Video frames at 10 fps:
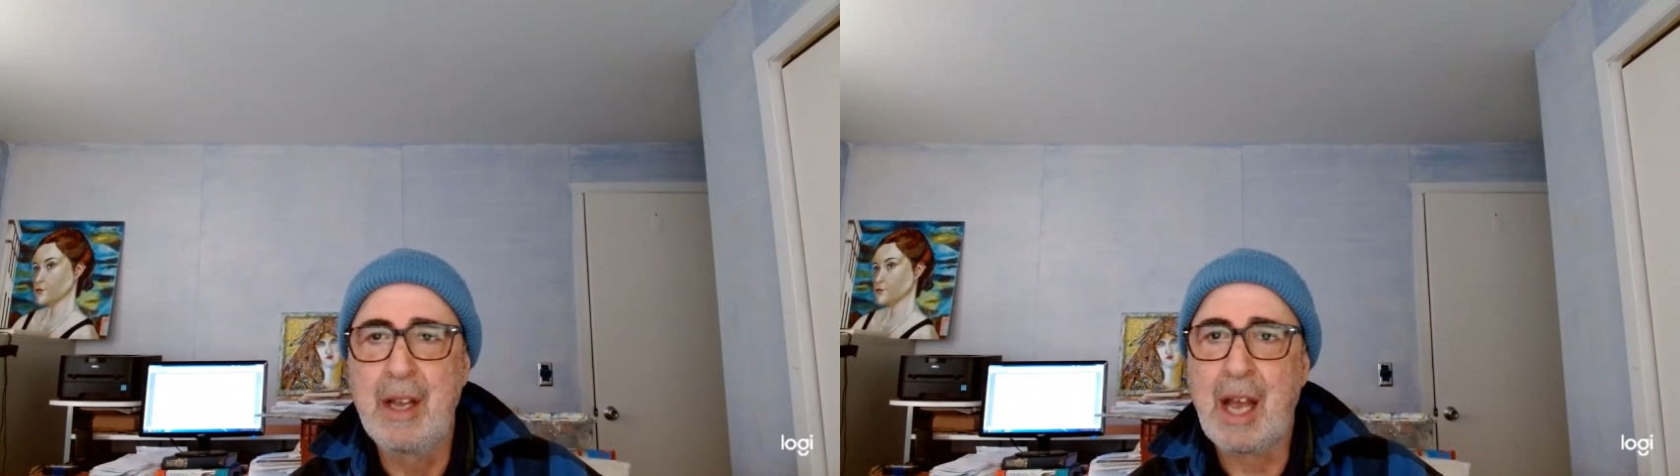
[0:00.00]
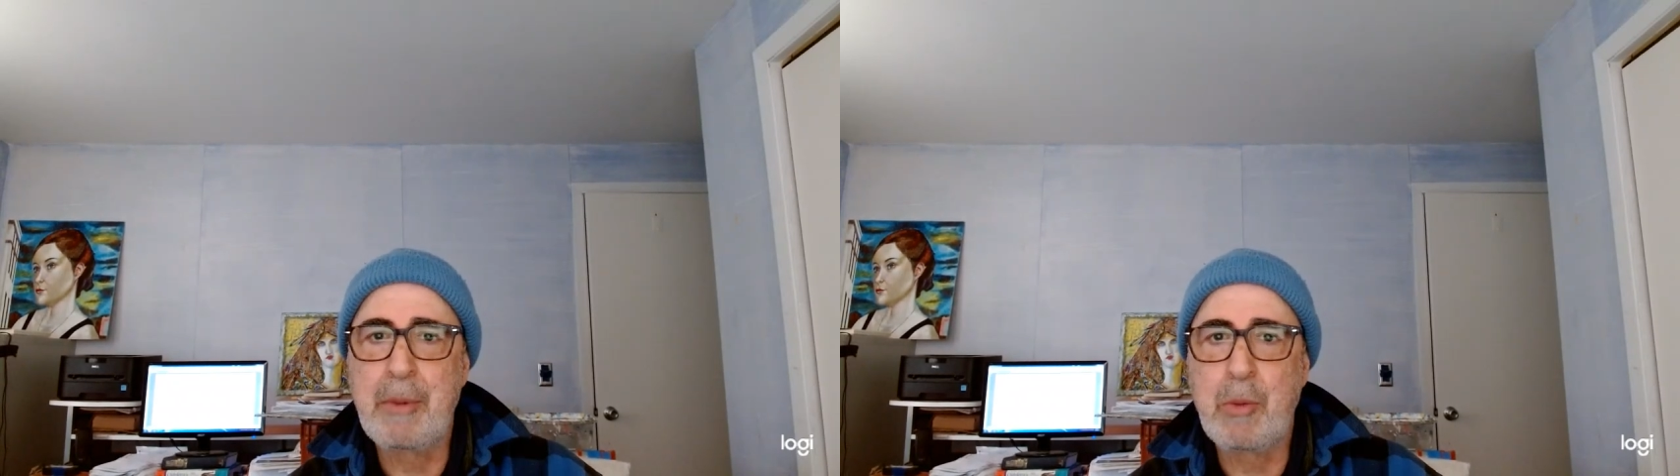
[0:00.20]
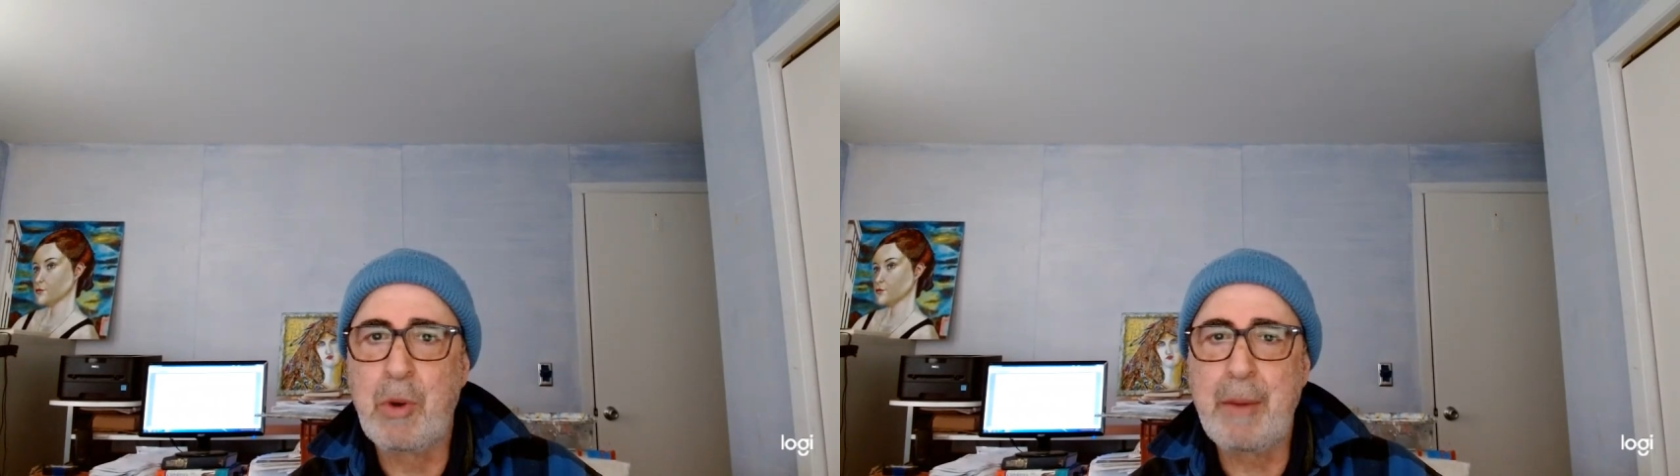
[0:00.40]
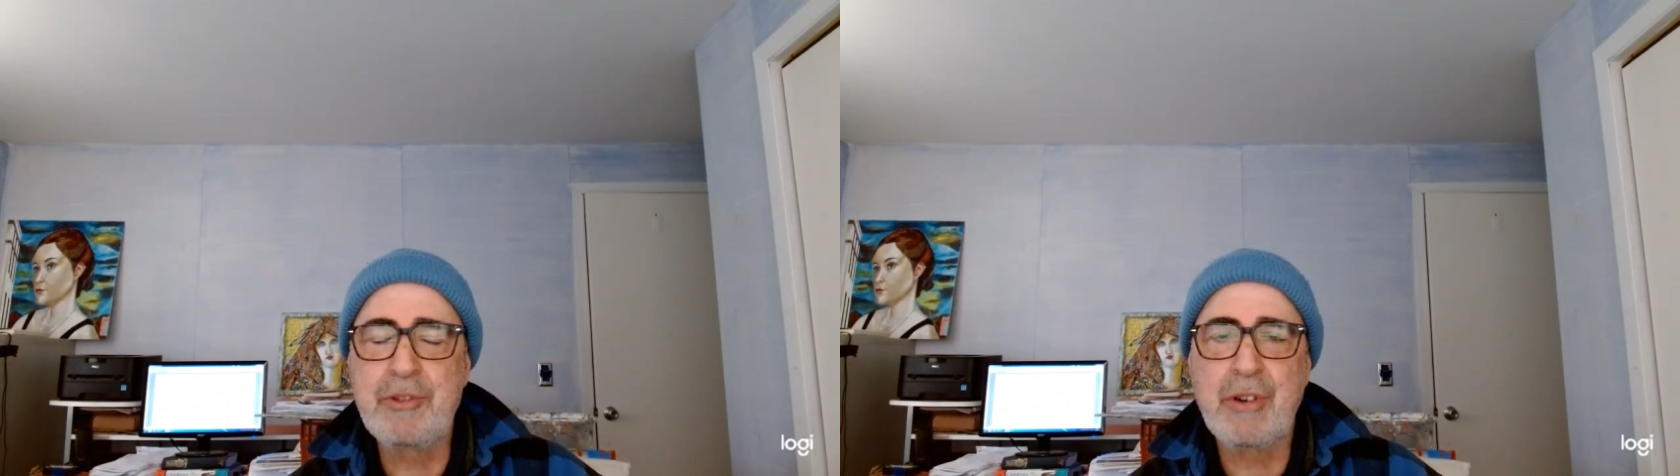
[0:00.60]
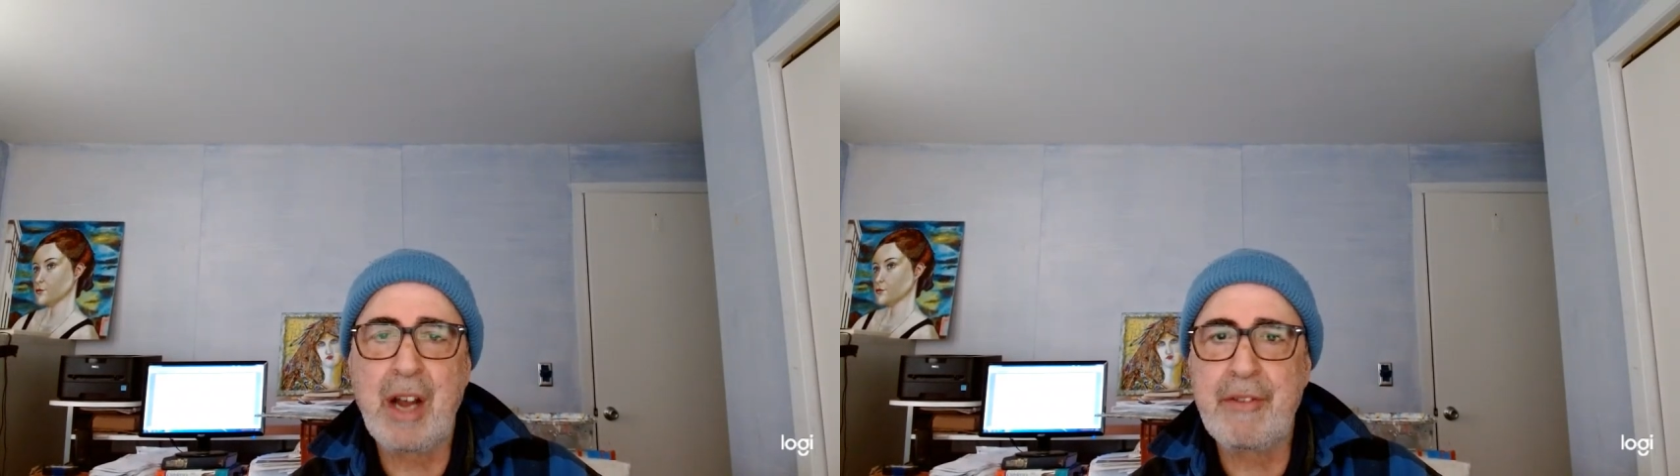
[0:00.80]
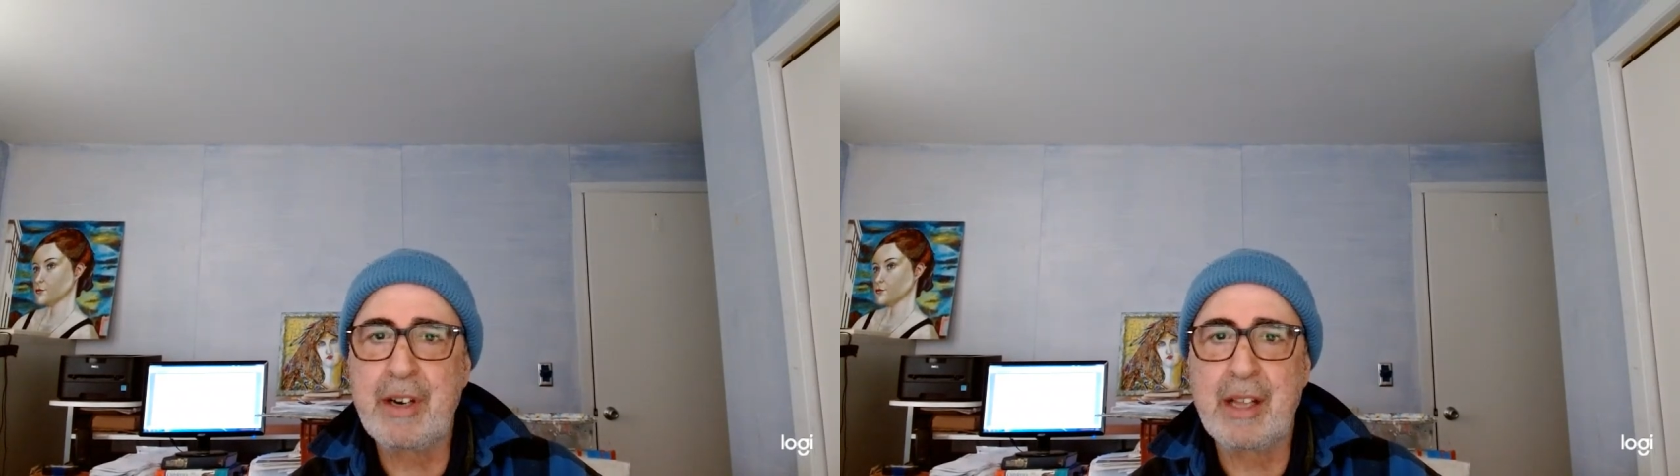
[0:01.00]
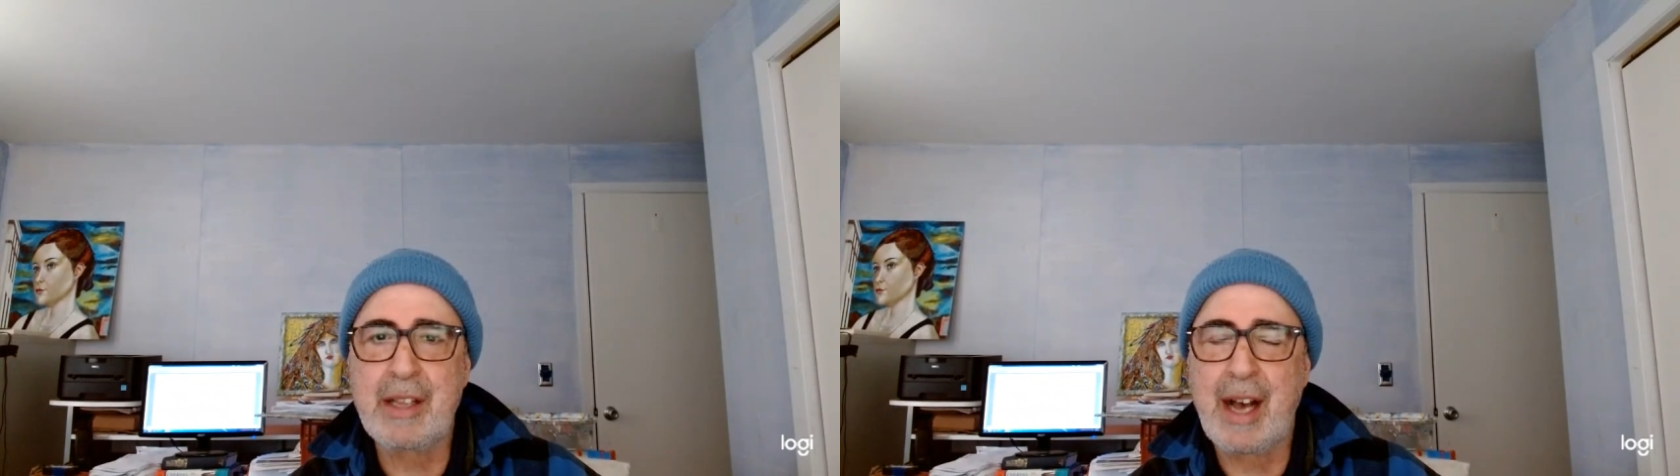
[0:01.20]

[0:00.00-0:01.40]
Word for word: I mean, when I'm driving on the